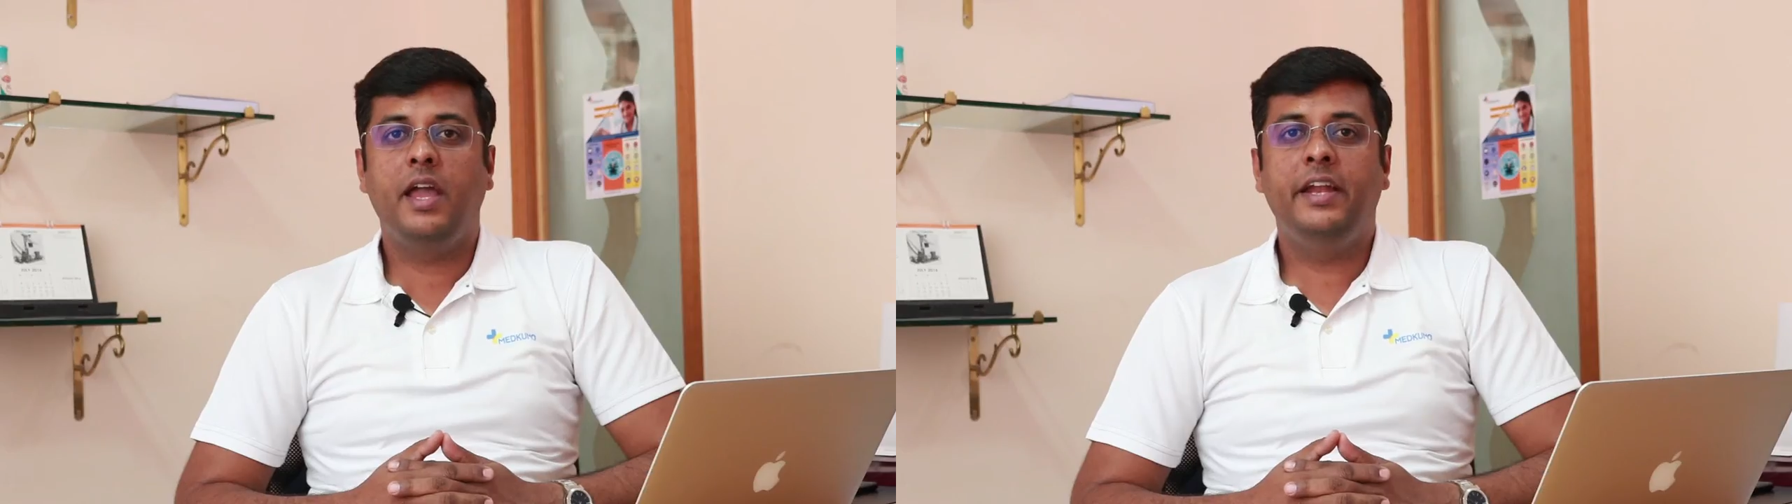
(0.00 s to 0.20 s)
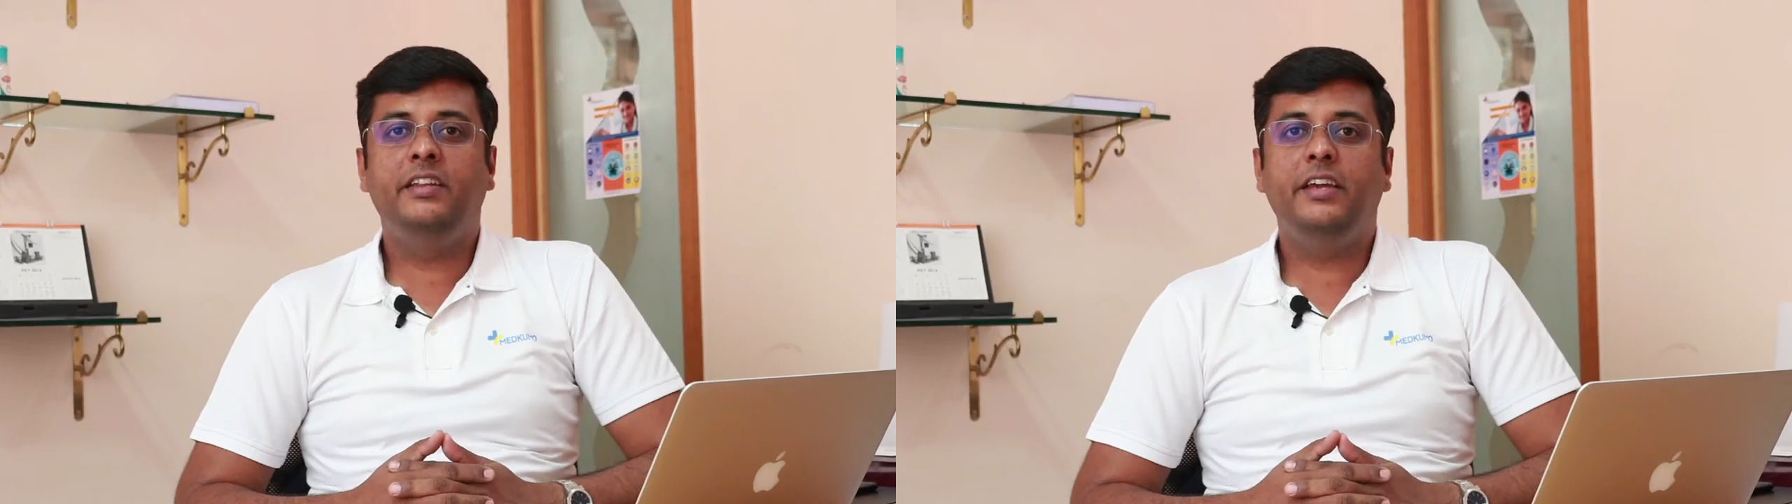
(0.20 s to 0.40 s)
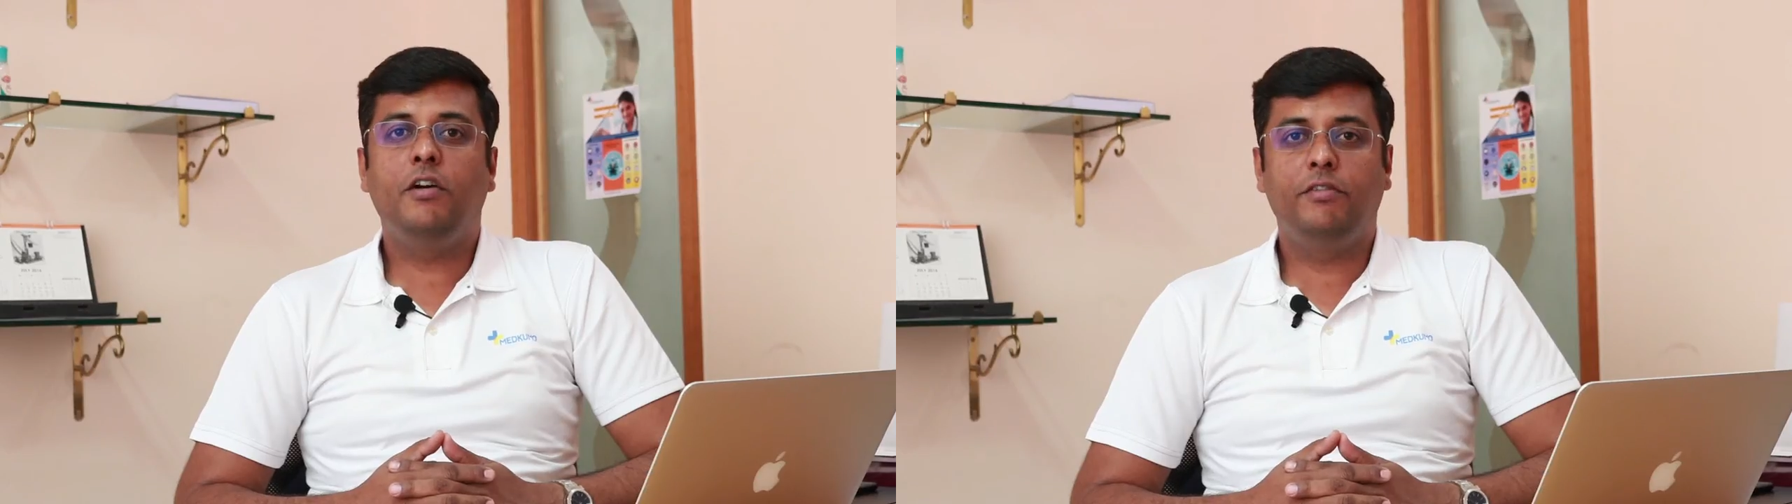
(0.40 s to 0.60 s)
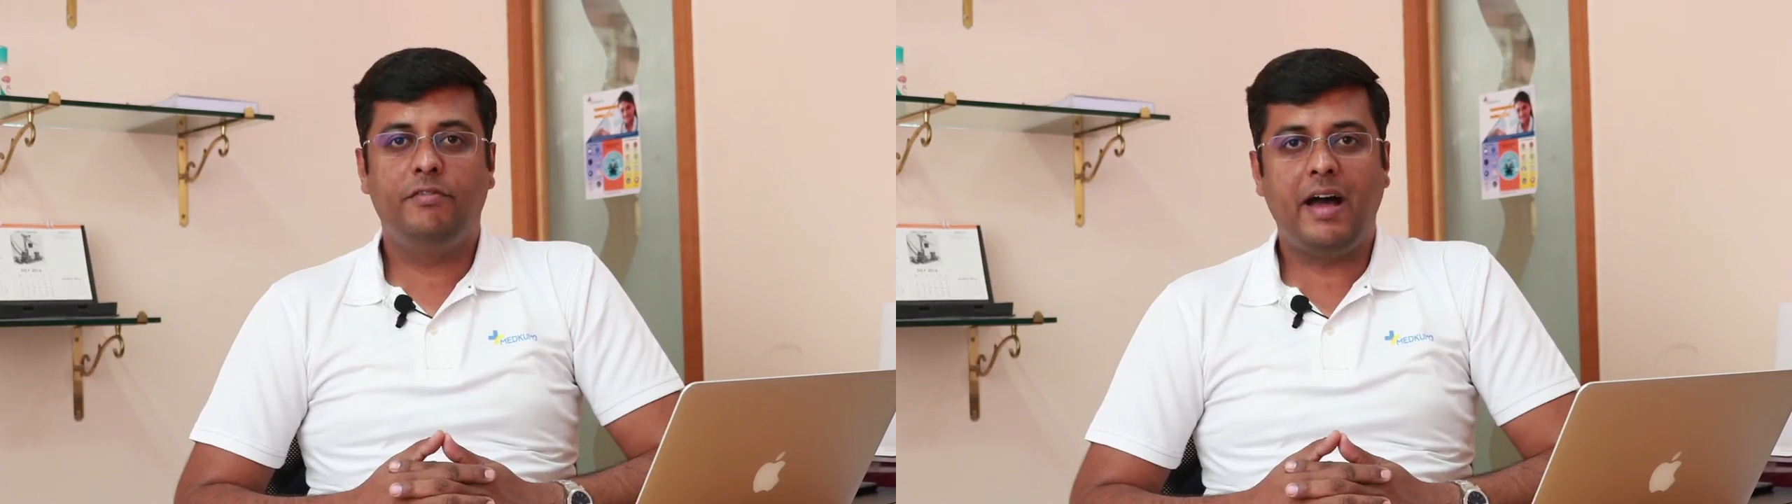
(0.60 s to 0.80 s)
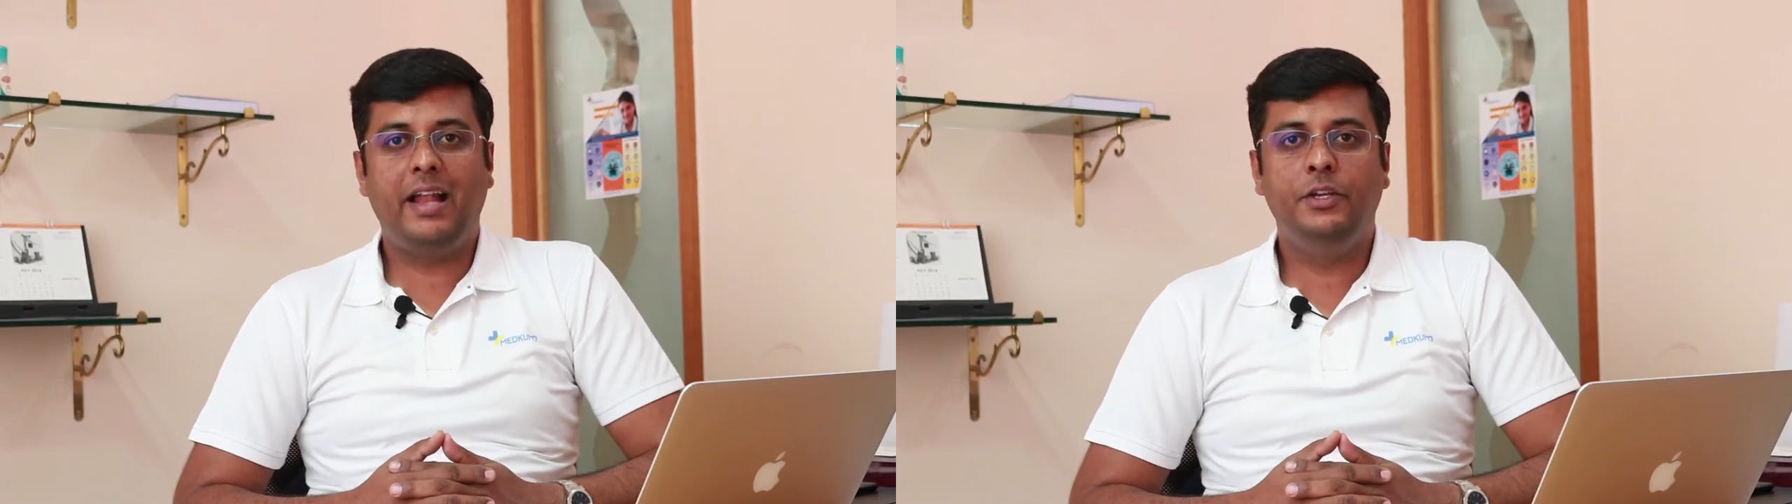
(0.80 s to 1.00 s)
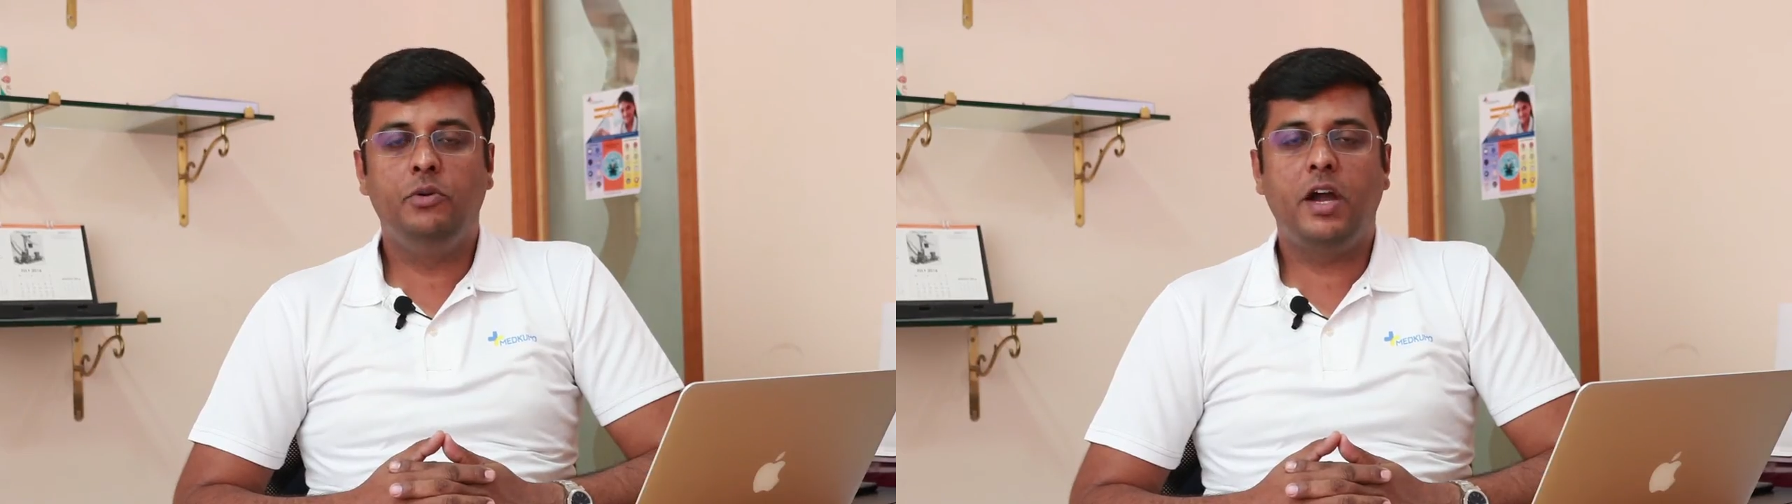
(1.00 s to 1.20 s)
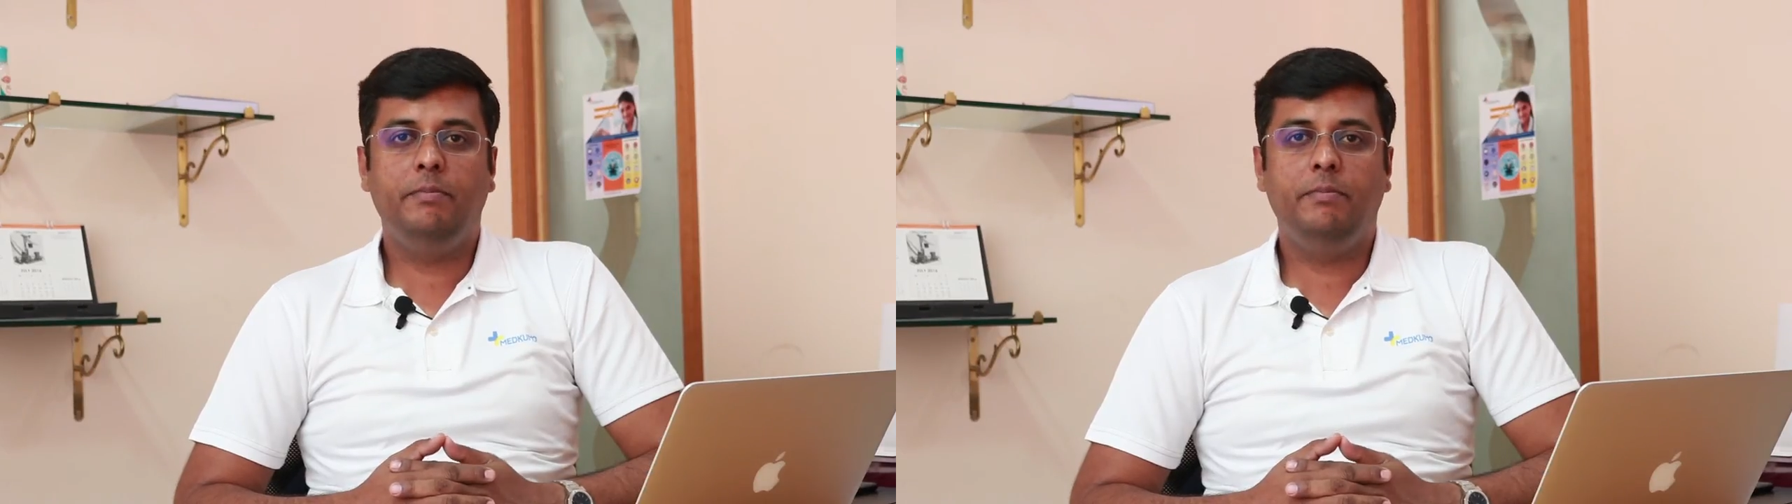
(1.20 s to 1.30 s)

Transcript: Anything of value